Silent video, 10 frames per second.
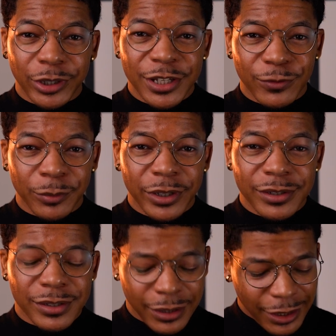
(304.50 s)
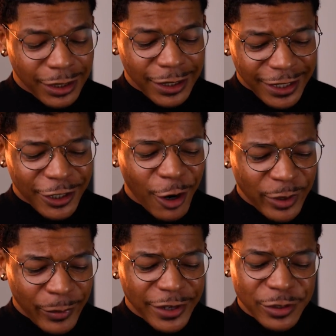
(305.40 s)
is from this. Caught
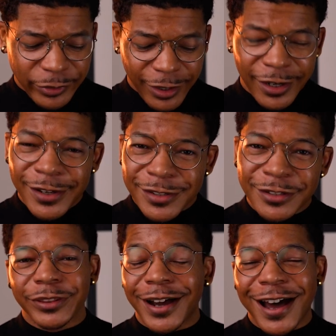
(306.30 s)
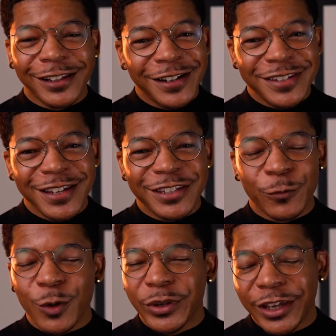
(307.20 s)
me by surprise. The holiday season
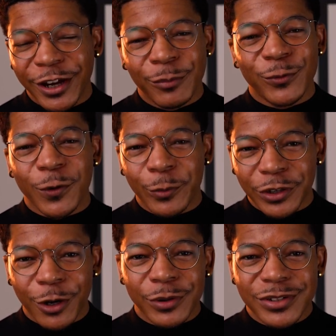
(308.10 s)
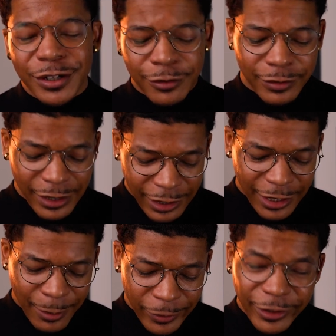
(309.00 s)
will be here before we know it, so
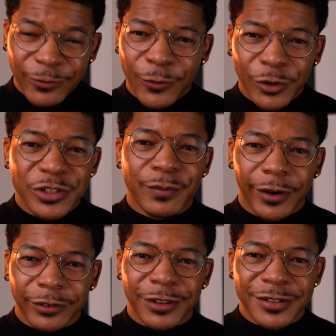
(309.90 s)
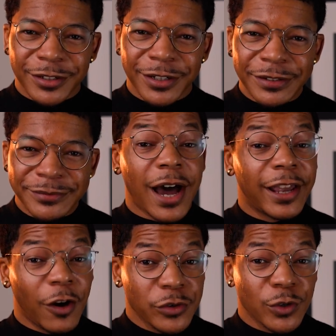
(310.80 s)
I'm looking forward to burning this again.
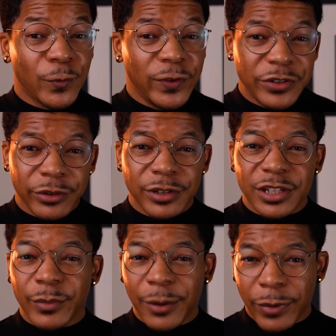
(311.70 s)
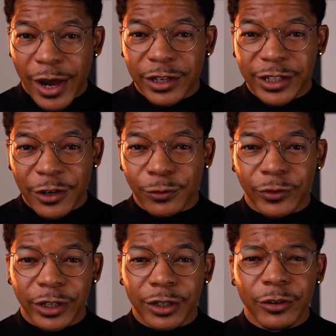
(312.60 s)
I also feature this in my pine candle
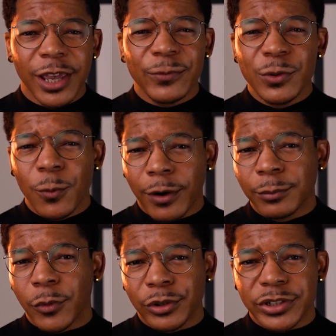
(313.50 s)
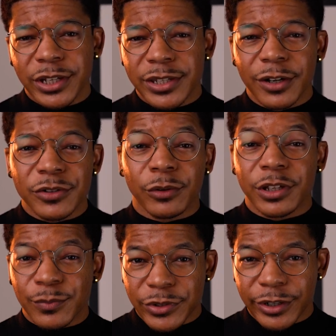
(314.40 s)
video if you want more details on
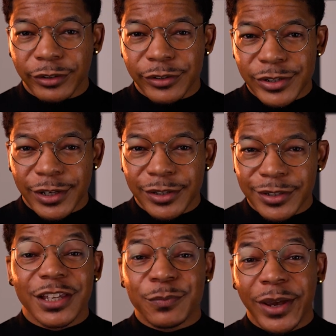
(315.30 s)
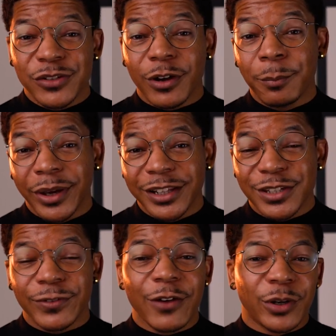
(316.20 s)
this particular scent. It's based on
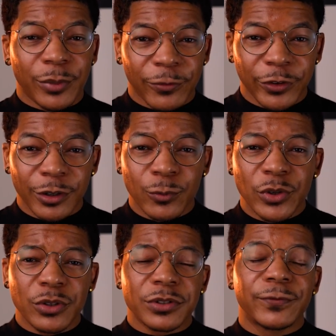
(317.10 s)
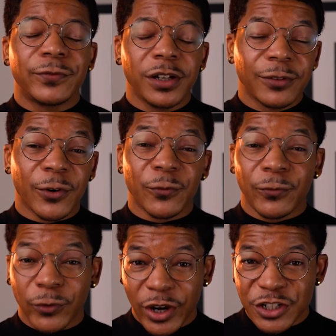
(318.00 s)
Billie's favorite perfume, which was full of a
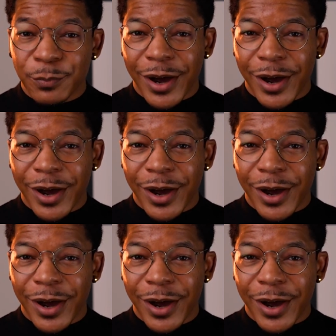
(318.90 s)
fresh